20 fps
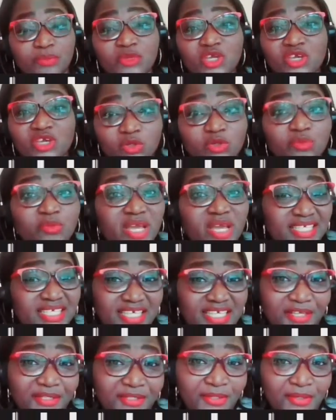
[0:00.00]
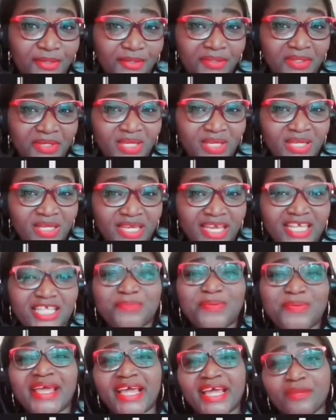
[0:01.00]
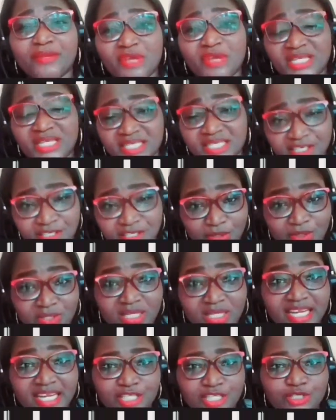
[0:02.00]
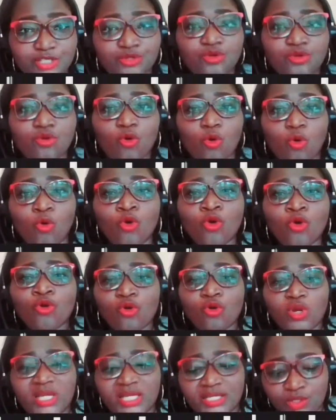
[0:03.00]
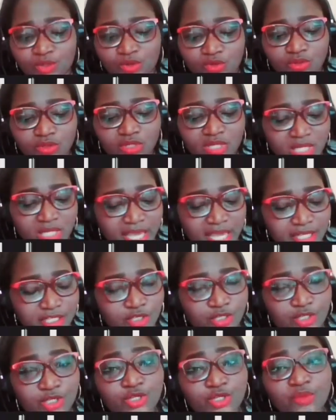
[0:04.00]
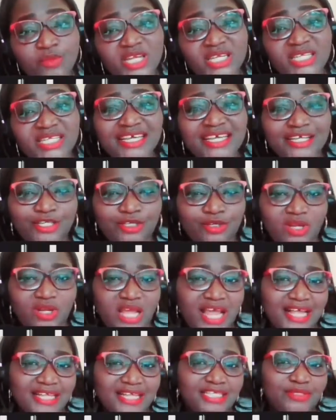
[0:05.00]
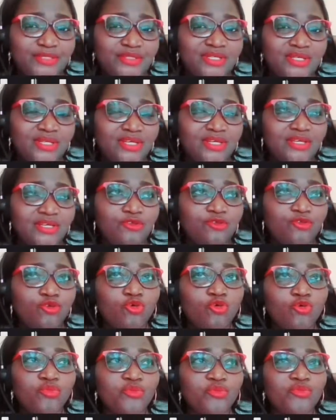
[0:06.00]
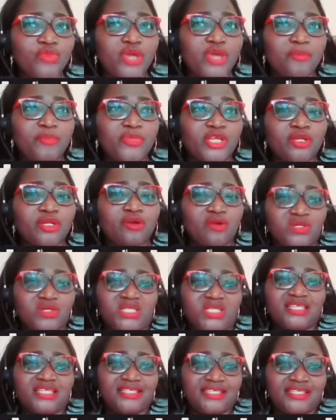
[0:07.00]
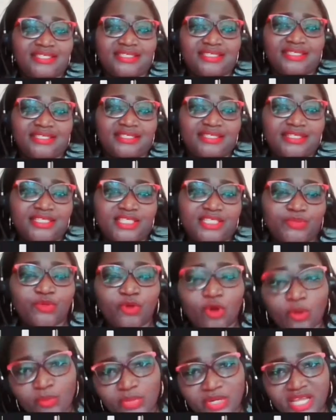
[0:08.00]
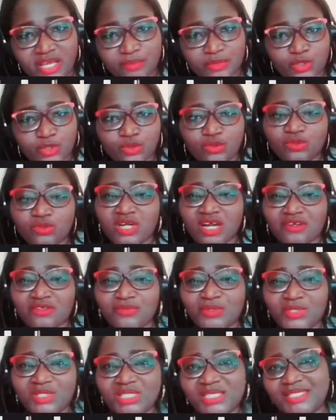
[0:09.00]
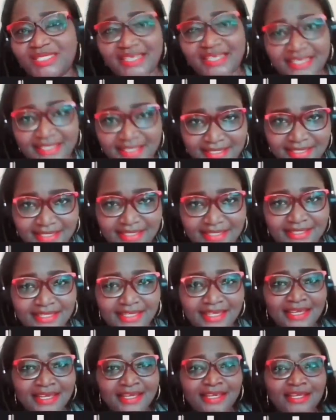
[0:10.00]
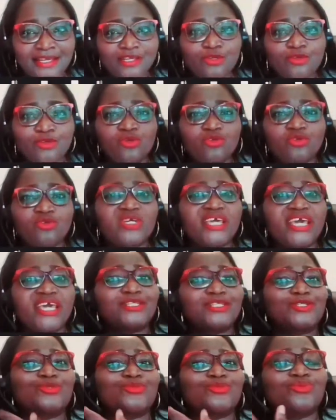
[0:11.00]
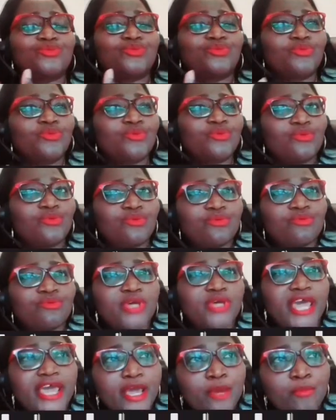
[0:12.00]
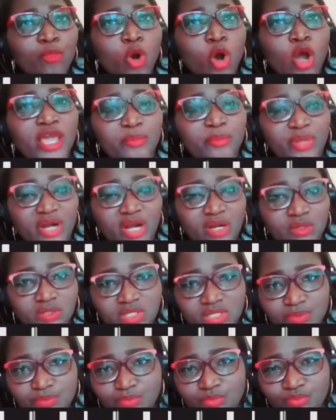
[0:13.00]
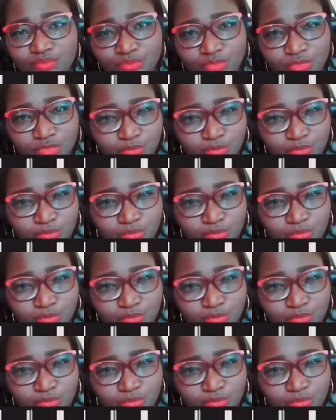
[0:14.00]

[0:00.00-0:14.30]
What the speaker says: with even medication, expired medication. They let you know, oh, okay, so so medication has, been causing this problem. So look out for these cases. You get to hear more about